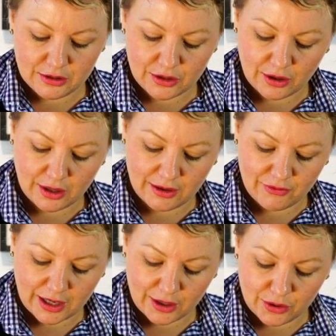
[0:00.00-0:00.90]
So
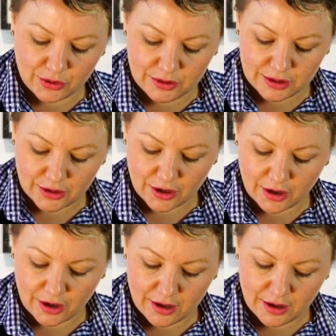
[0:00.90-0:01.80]
give it a good
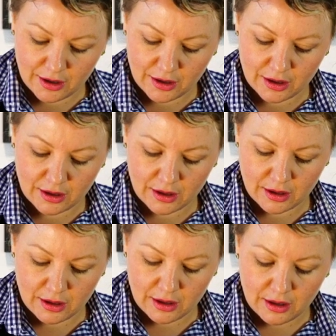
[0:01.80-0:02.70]
stir.
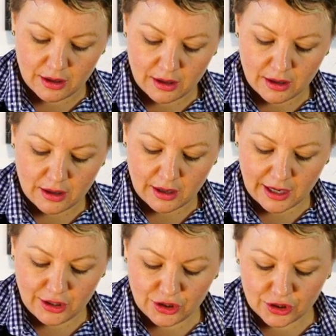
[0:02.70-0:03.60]

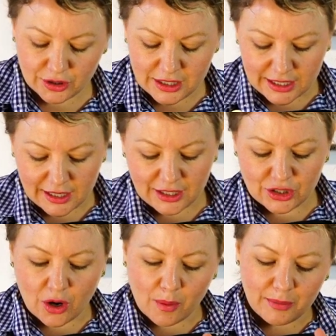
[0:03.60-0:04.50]
And you should see the
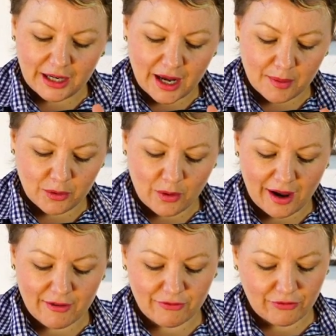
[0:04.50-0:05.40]
top become
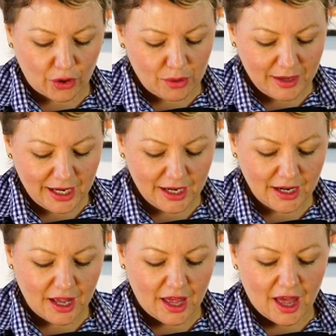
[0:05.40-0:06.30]
quite foamy.
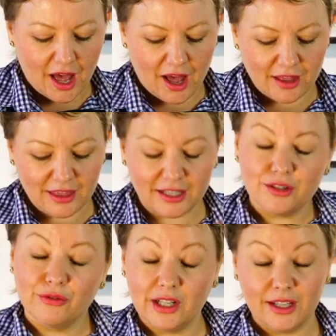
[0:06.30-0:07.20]
That's
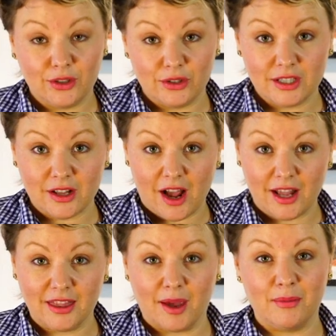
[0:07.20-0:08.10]
a really good
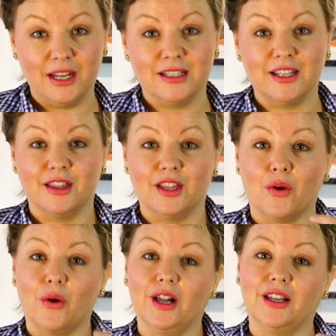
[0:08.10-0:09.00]
sign. That means that
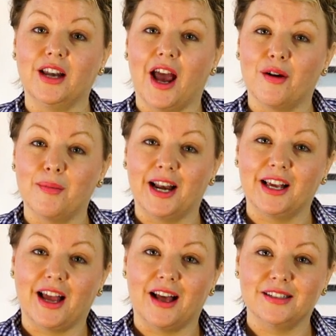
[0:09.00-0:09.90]
the oil and
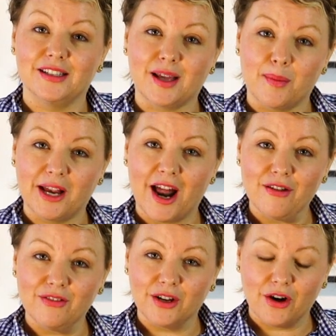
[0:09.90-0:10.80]
aromatic gas is coming out of the